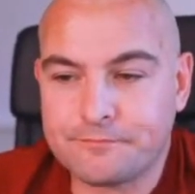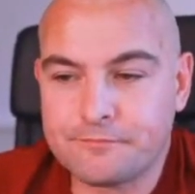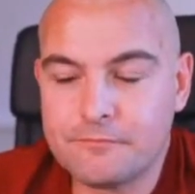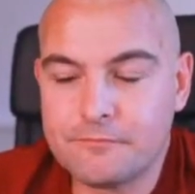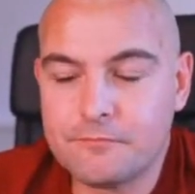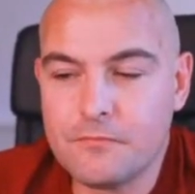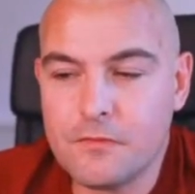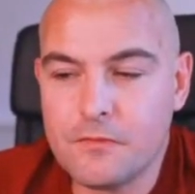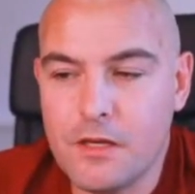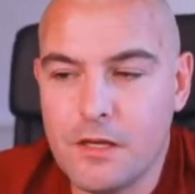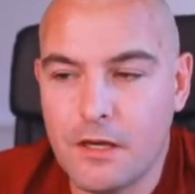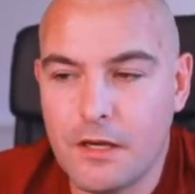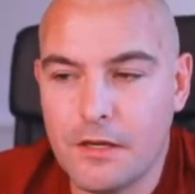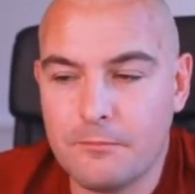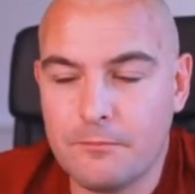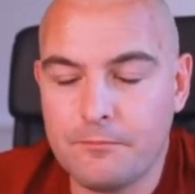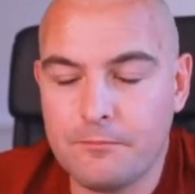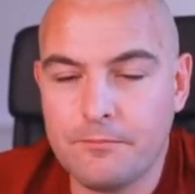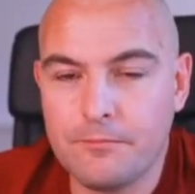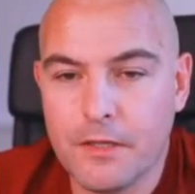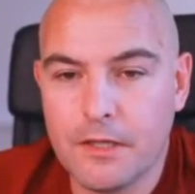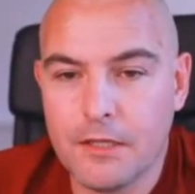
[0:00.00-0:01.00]

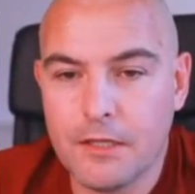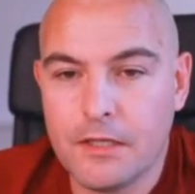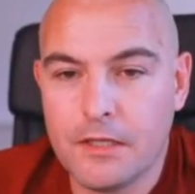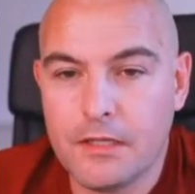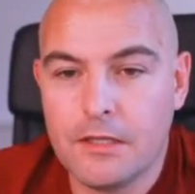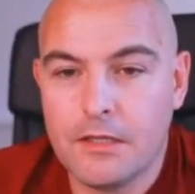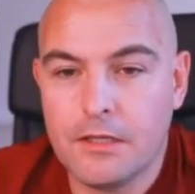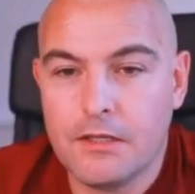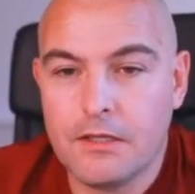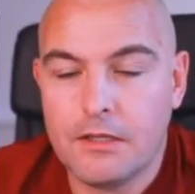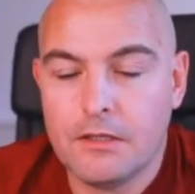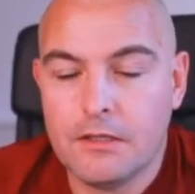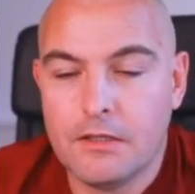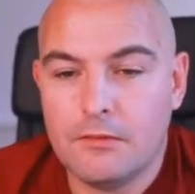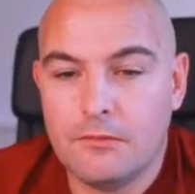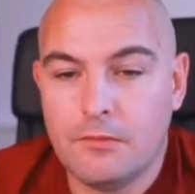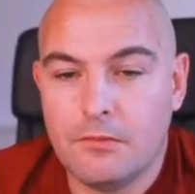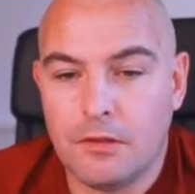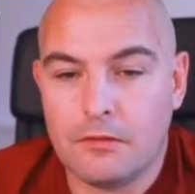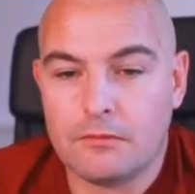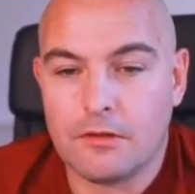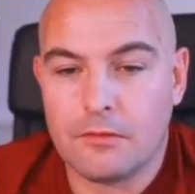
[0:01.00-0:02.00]
well,
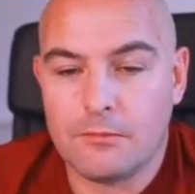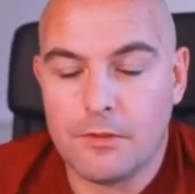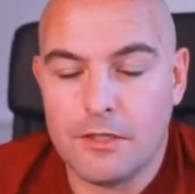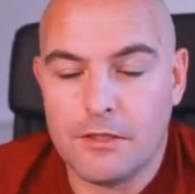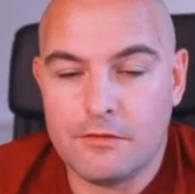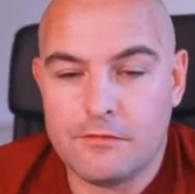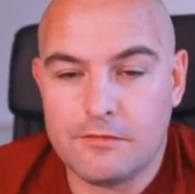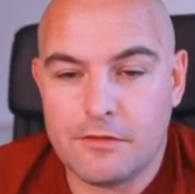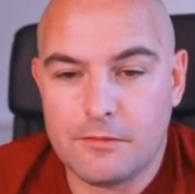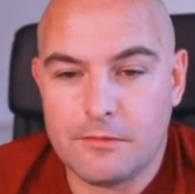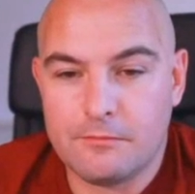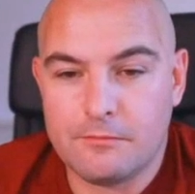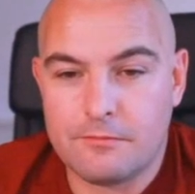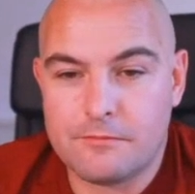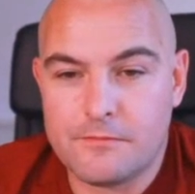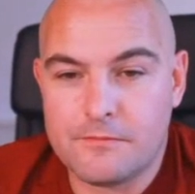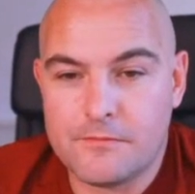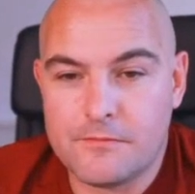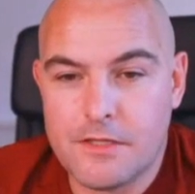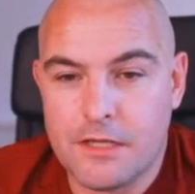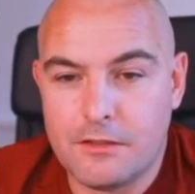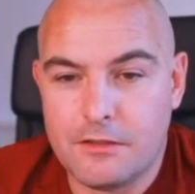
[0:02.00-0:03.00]
I'm here to tell
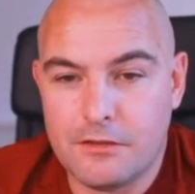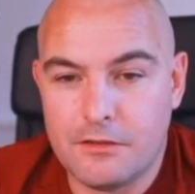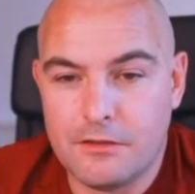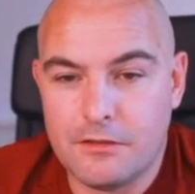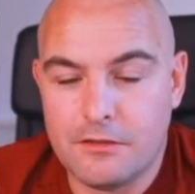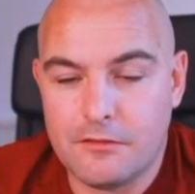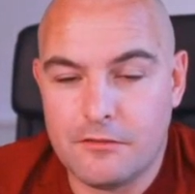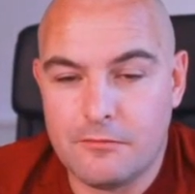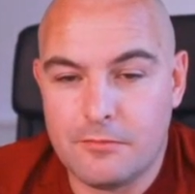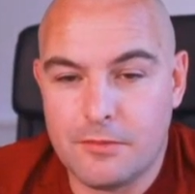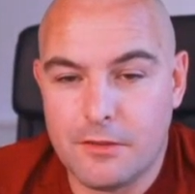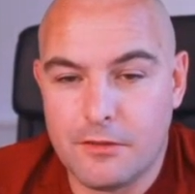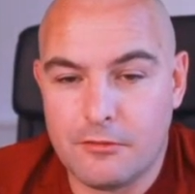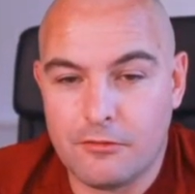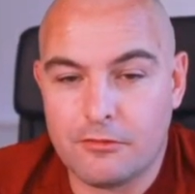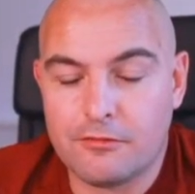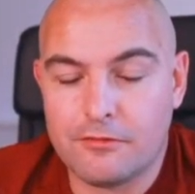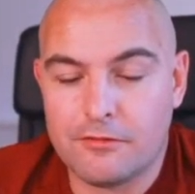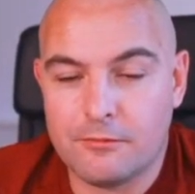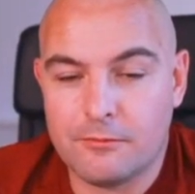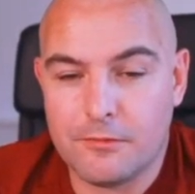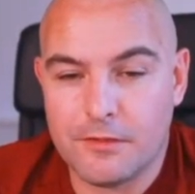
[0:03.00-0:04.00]
you that you've been grossly
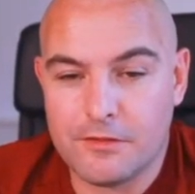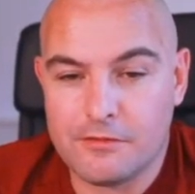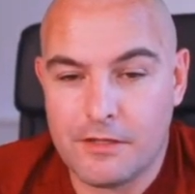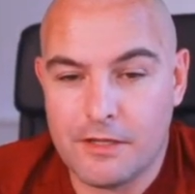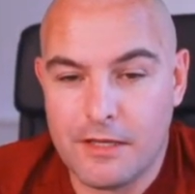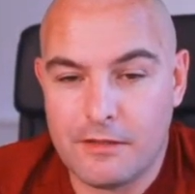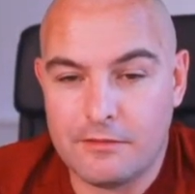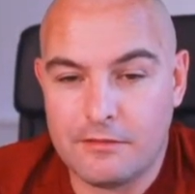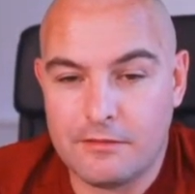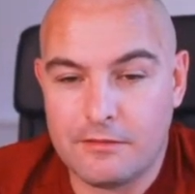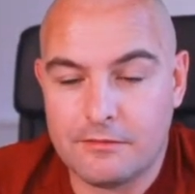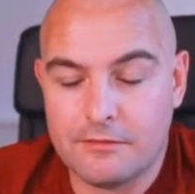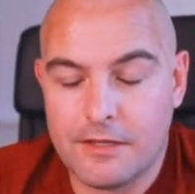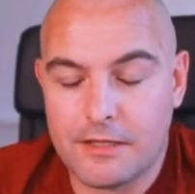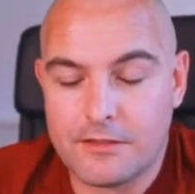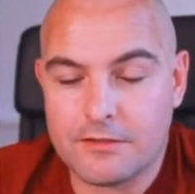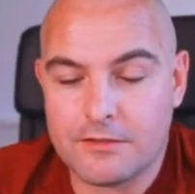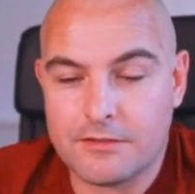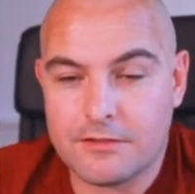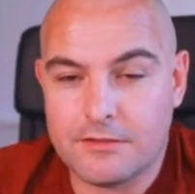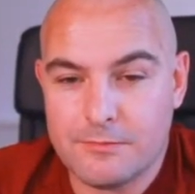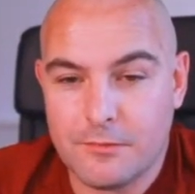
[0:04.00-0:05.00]
misled, and actually
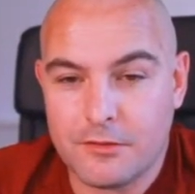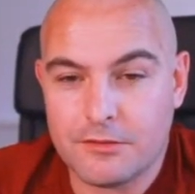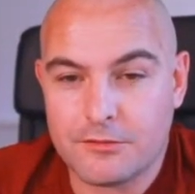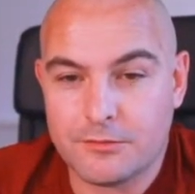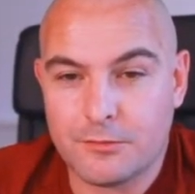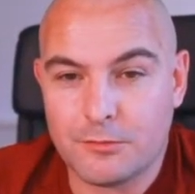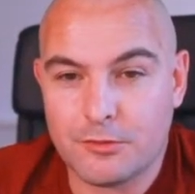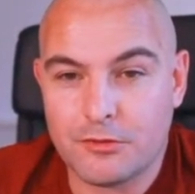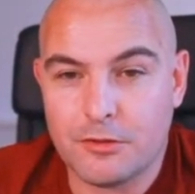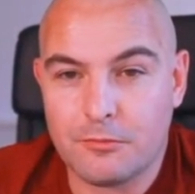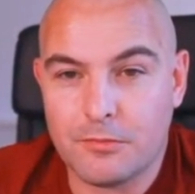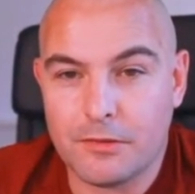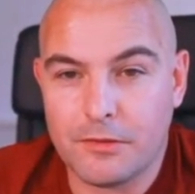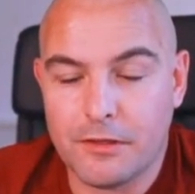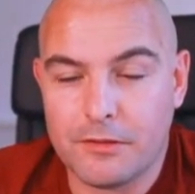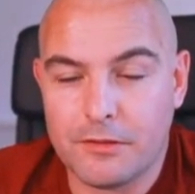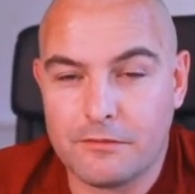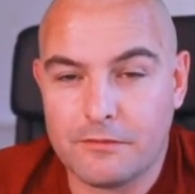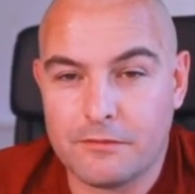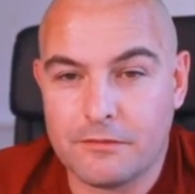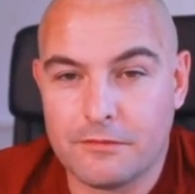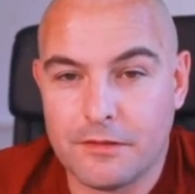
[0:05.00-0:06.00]
it's much more complicated
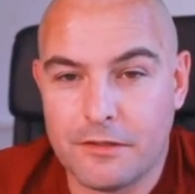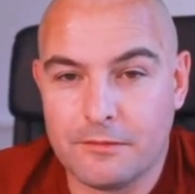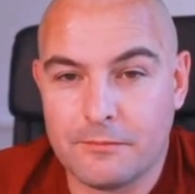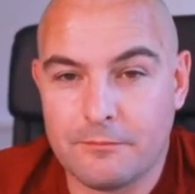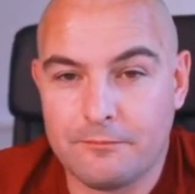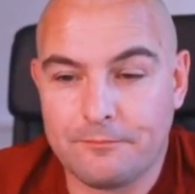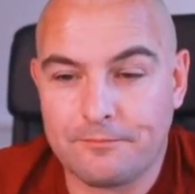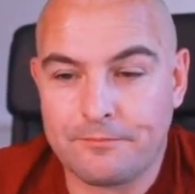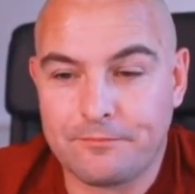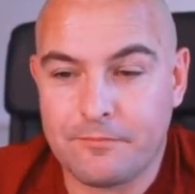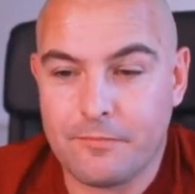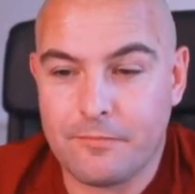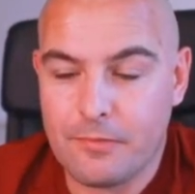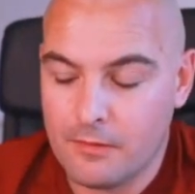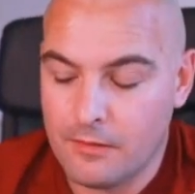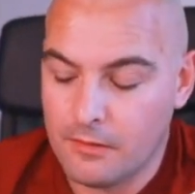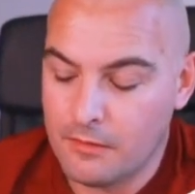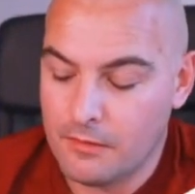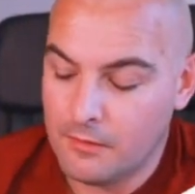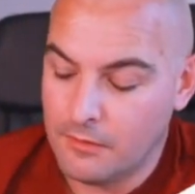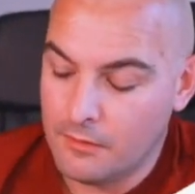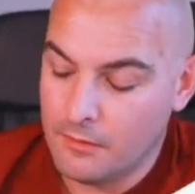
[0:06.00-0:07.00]
than that.
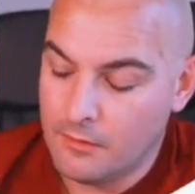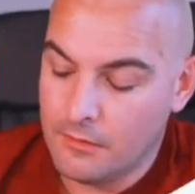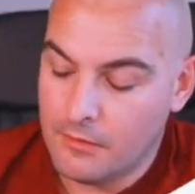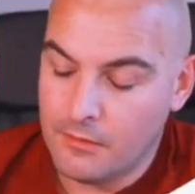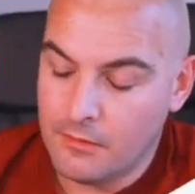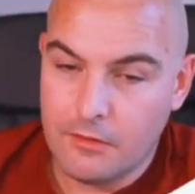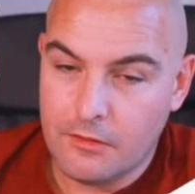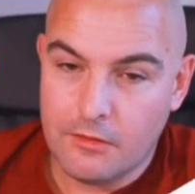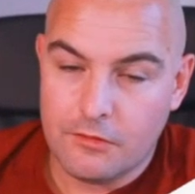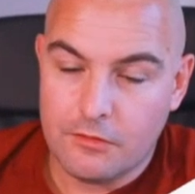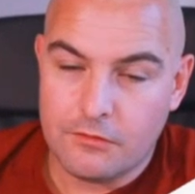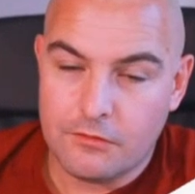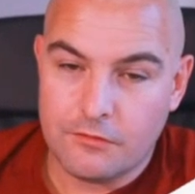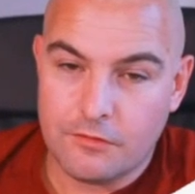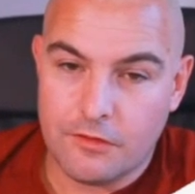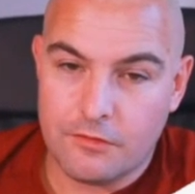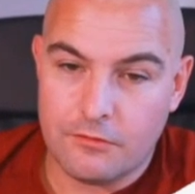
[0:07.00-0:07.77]
So